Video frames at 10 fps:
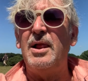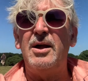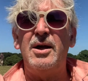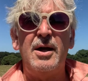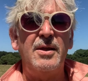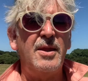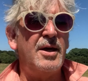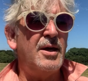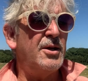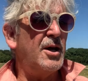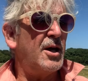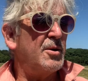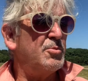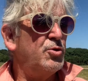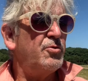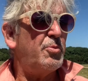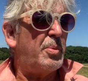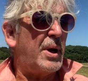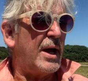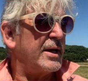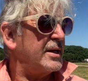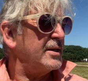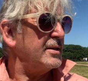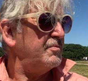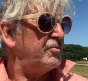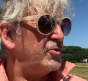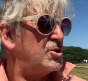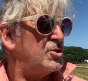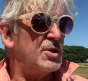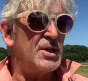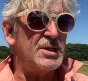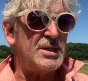And then I moved back 2 years